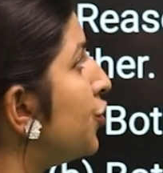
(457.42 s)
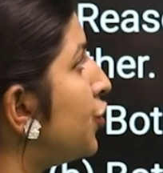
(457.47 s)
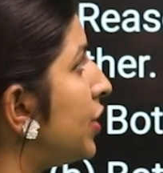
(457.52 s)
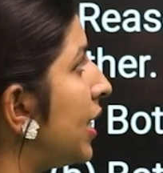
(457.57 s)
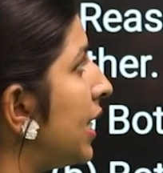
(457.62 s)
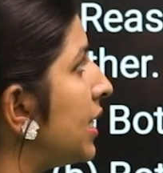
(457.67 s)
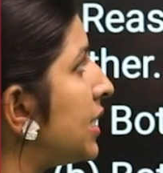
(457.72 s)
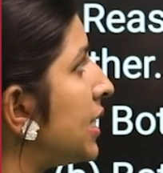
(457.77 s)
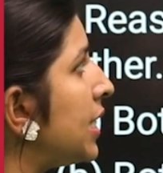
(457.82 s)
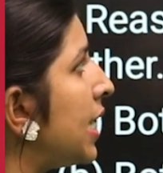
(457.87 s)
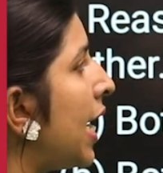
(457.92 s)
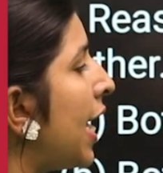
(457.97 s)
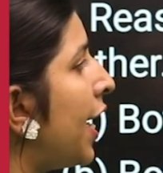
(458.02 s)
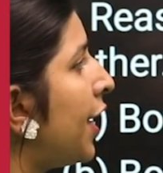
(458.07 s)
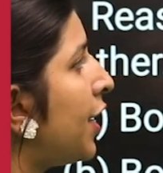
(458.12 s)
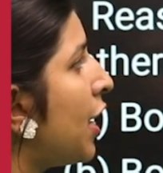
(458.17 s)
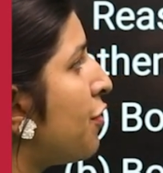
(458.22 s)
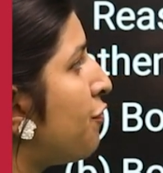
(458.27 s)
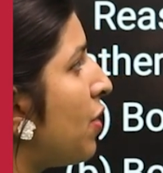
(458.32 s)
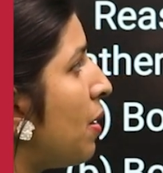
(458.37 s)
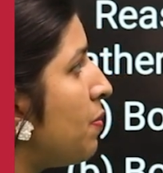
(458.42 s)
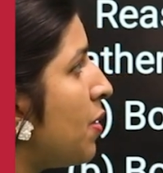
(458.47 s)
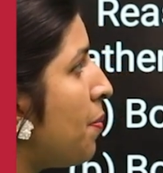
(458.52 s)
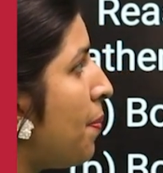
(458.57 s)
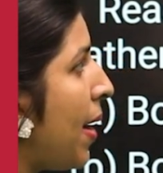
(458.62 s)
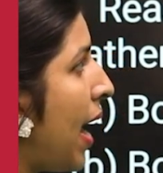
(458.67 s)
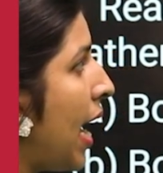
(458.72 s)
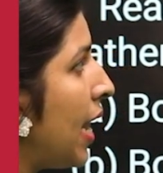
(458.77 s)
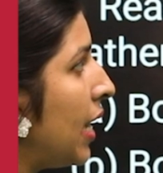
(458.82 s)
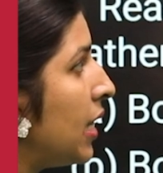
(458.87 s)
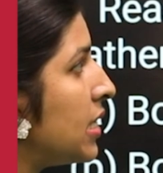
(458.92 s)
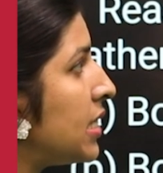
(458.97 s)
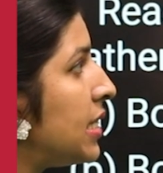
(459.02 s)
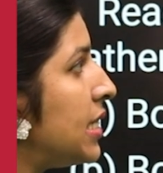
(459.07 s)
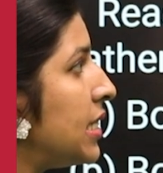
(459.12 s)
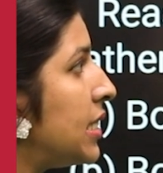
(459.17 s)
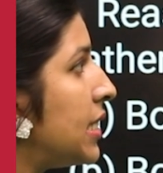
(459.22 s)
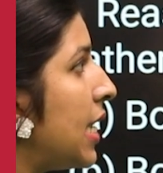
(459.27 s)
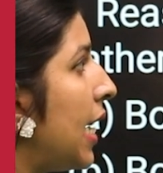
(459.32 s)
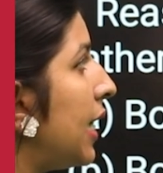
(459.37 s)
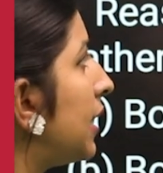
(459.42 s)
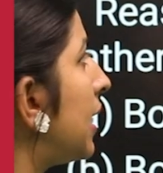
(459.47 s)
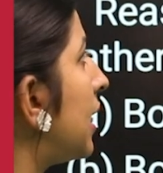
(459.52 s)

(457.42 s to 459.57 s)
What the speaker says: genes inherited from the parents decide